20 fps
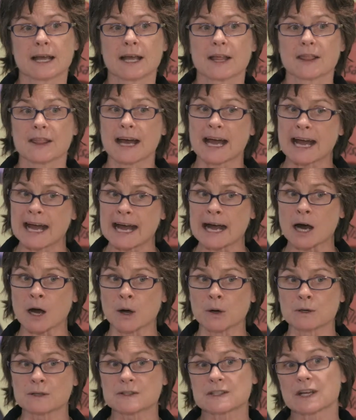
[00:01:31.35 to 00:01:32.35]
The
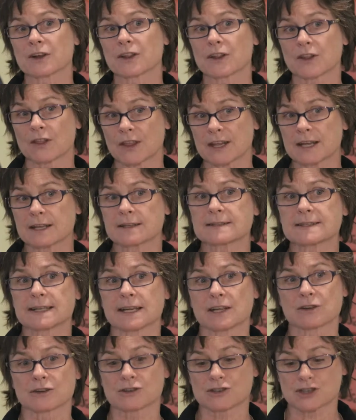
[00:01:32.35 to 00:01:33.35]
hows are the things
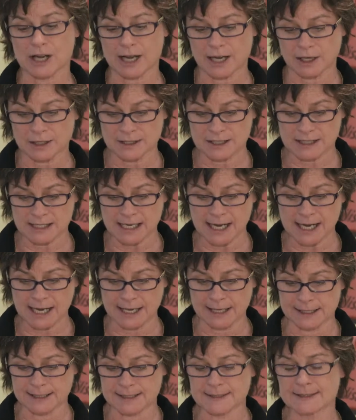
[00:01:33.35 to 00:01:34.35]
that your child
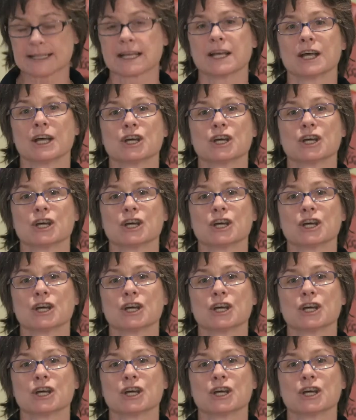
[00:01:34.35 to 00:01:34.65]
does